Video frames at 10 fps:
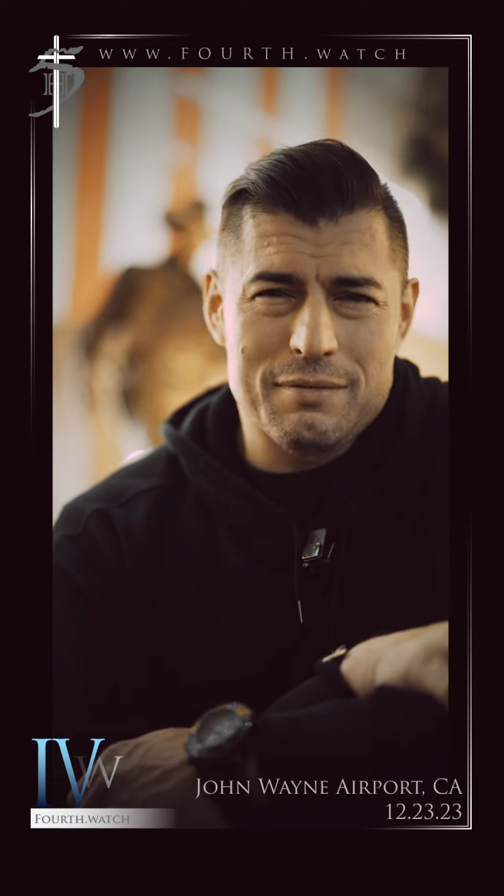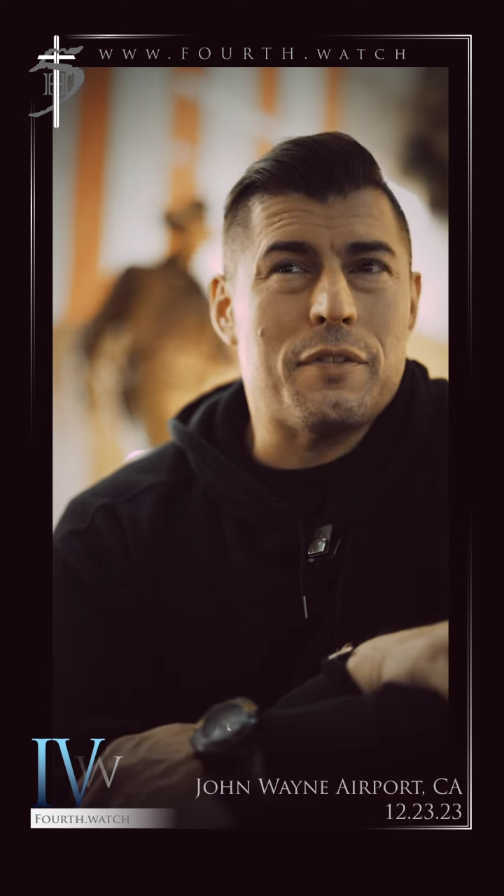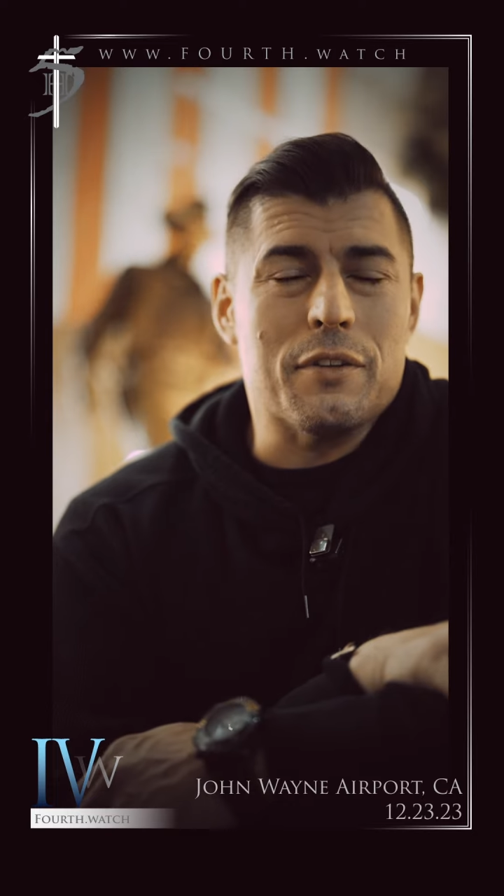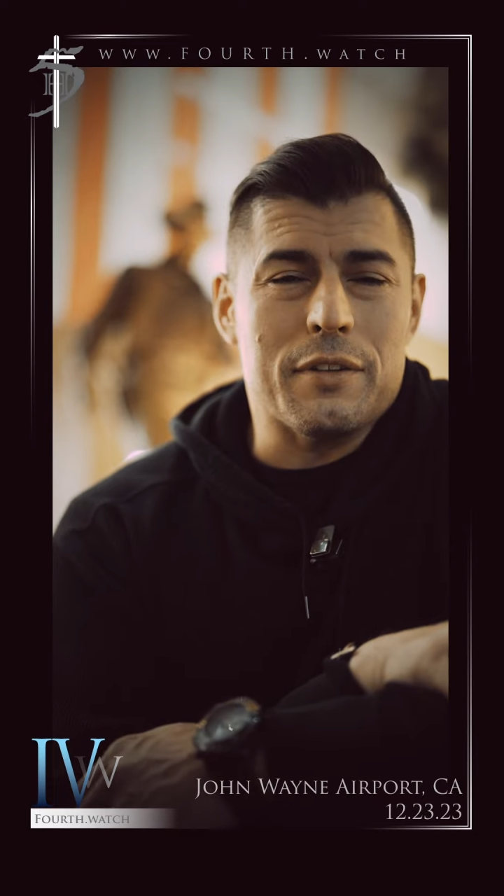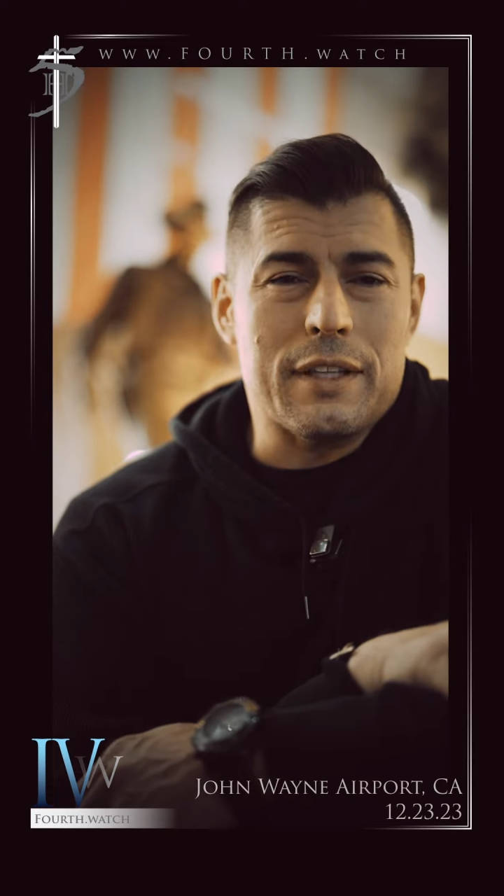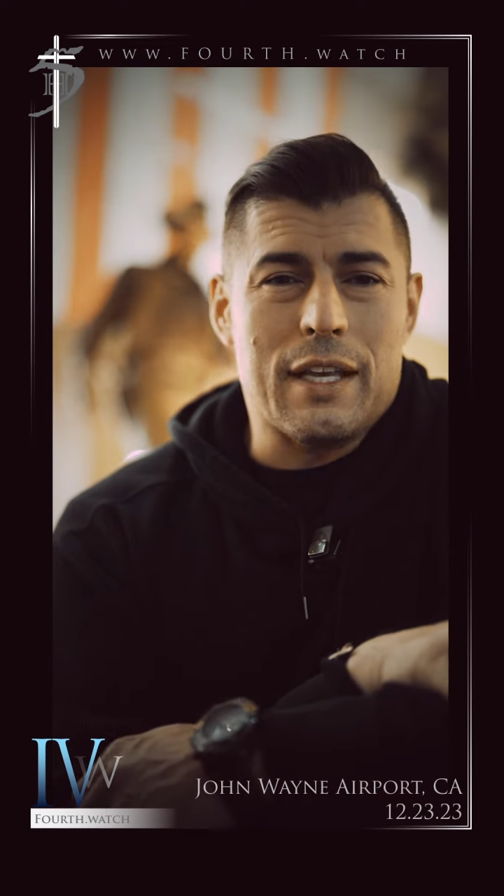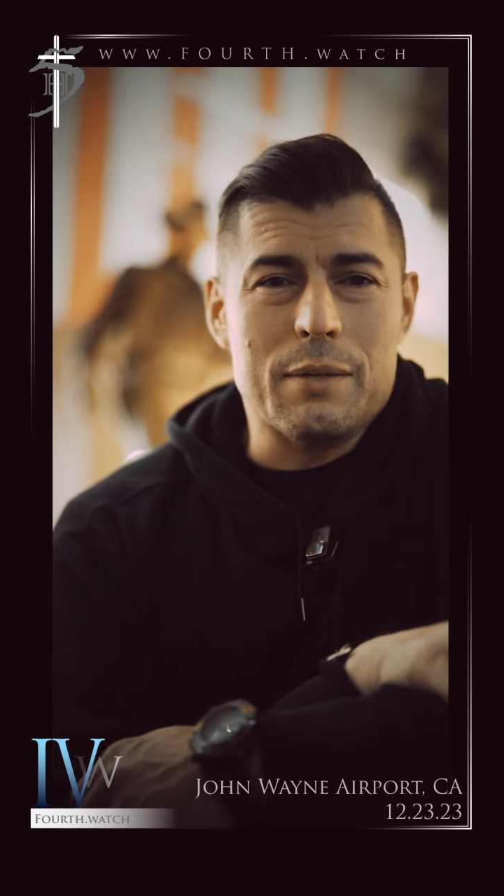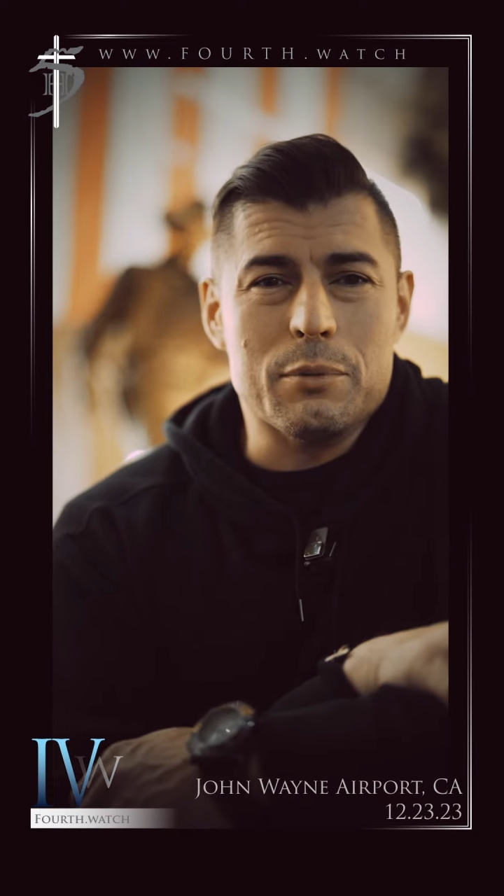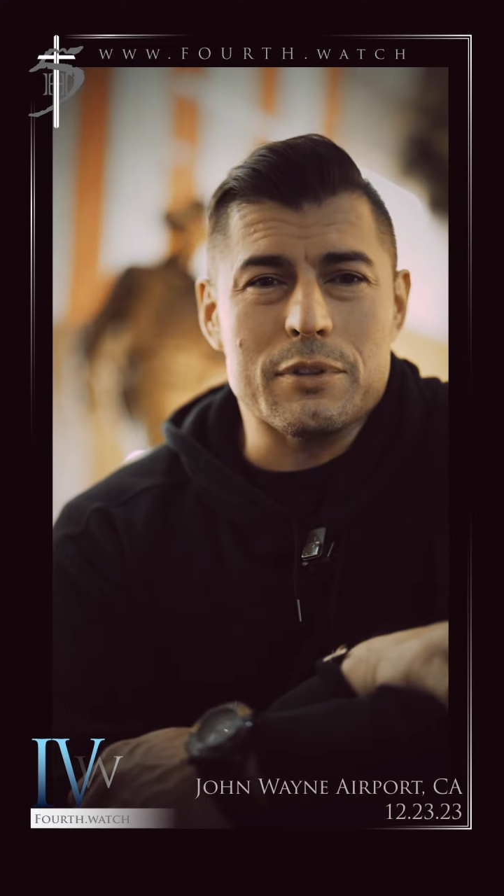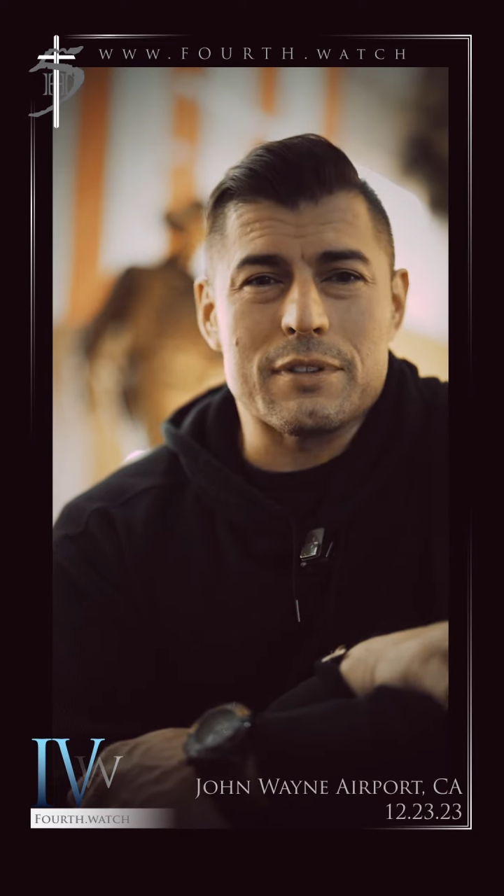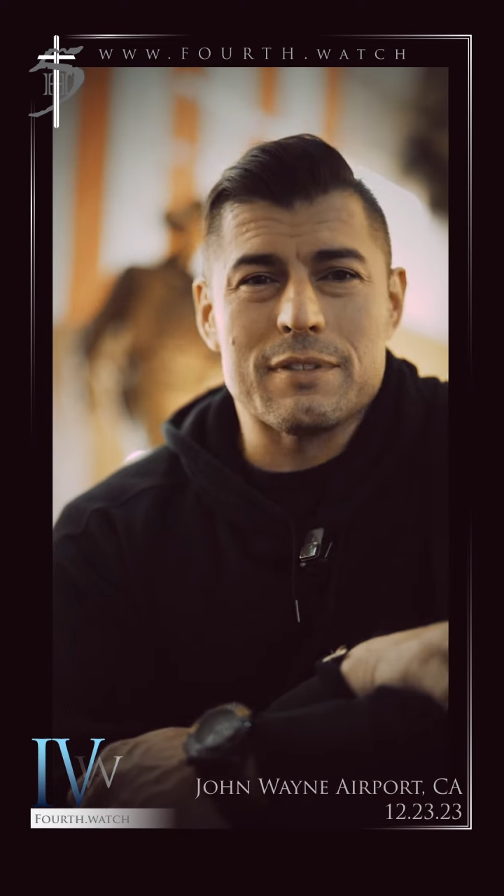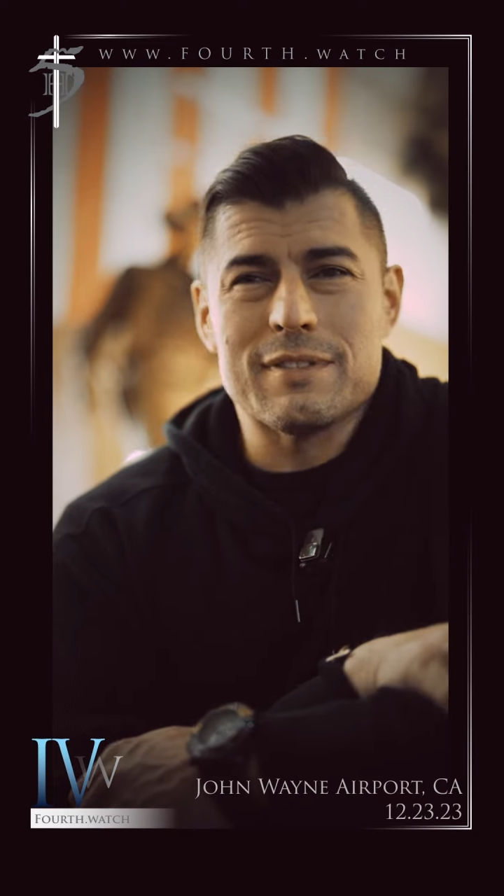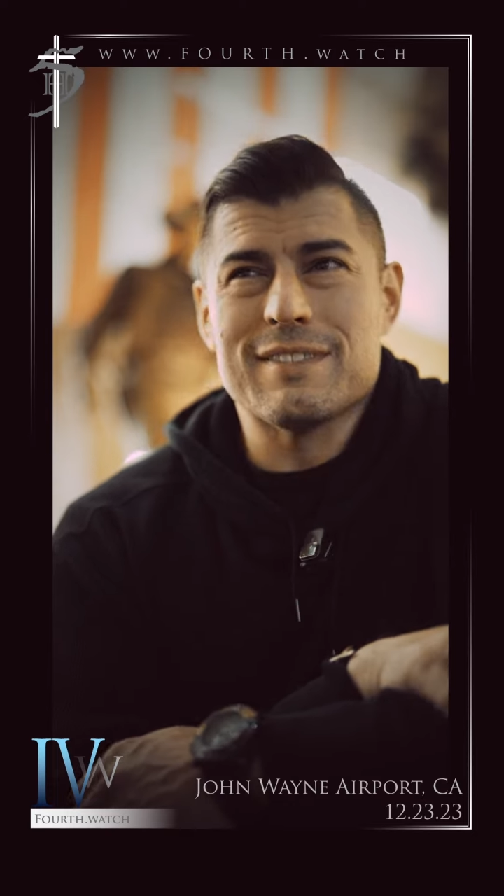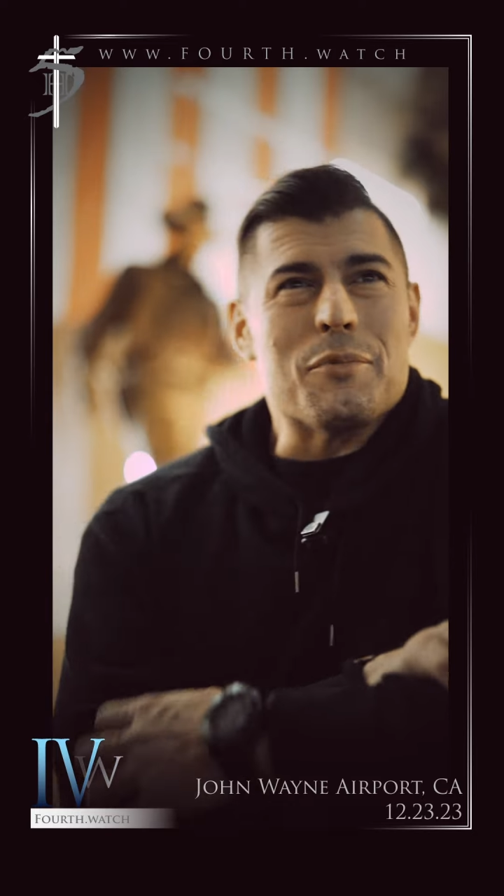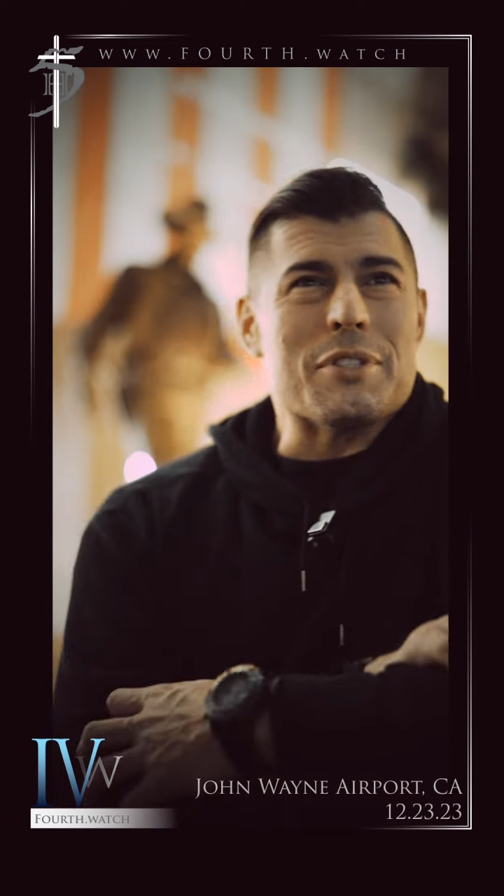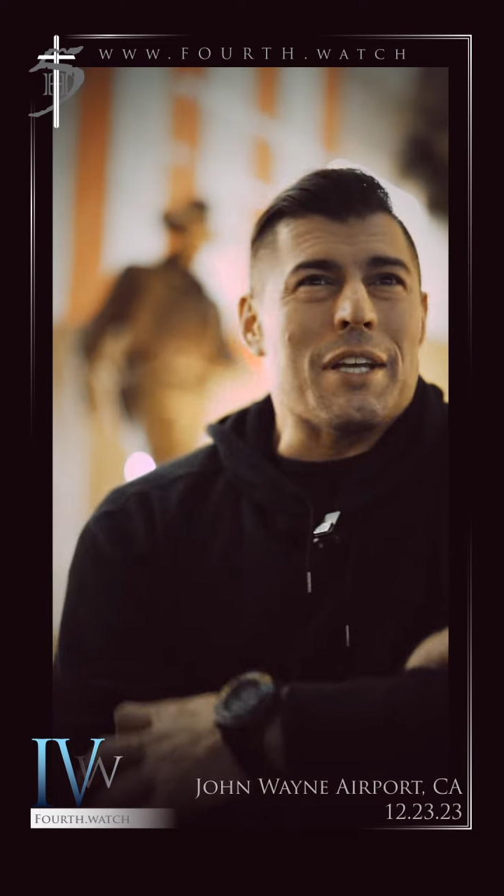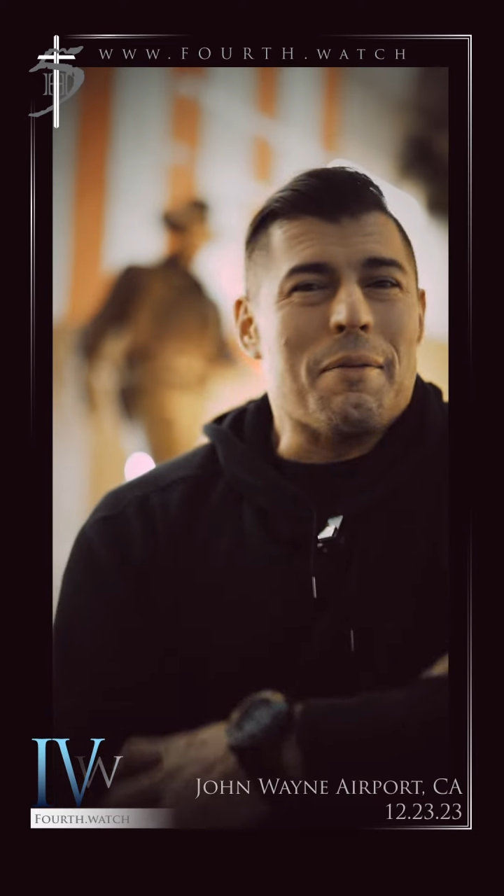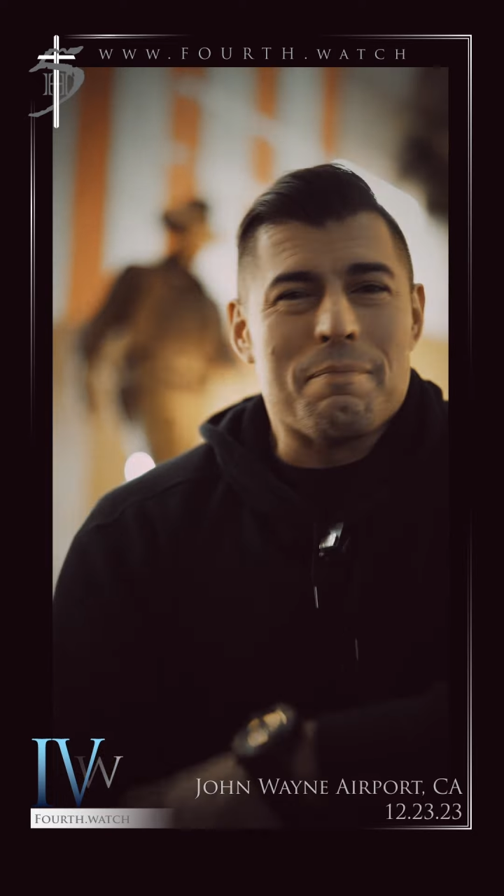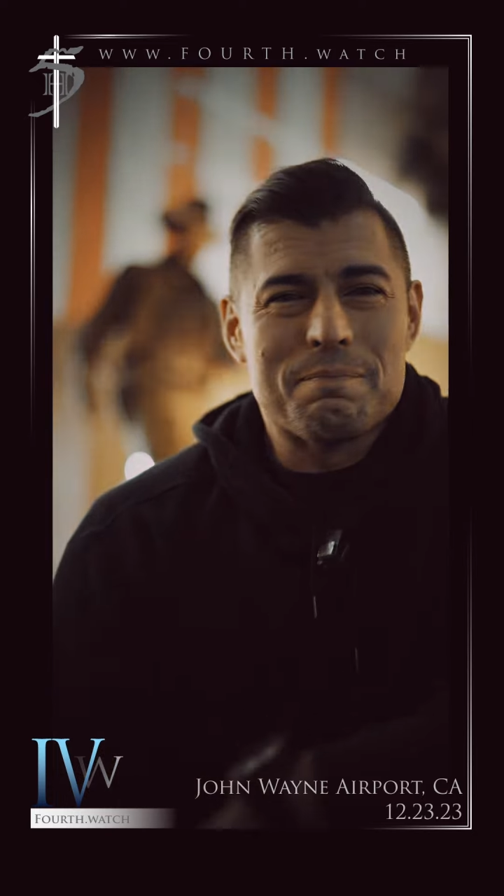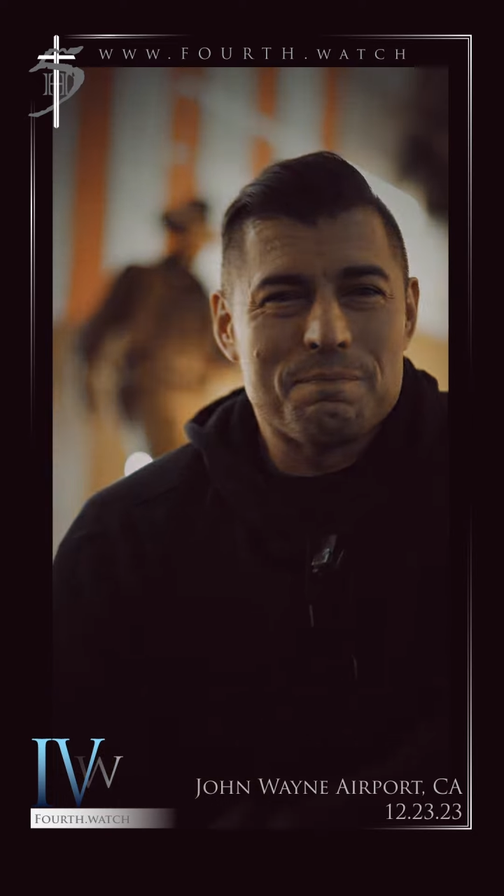Filthy animals. We'll see
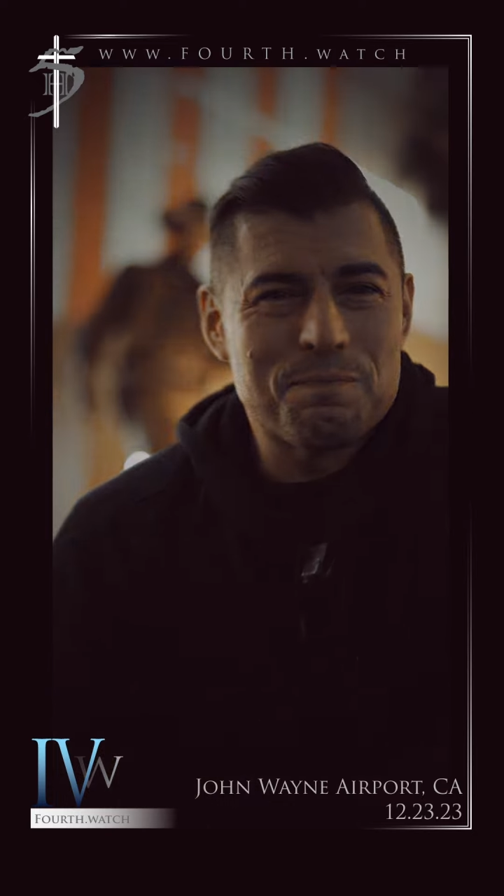ya.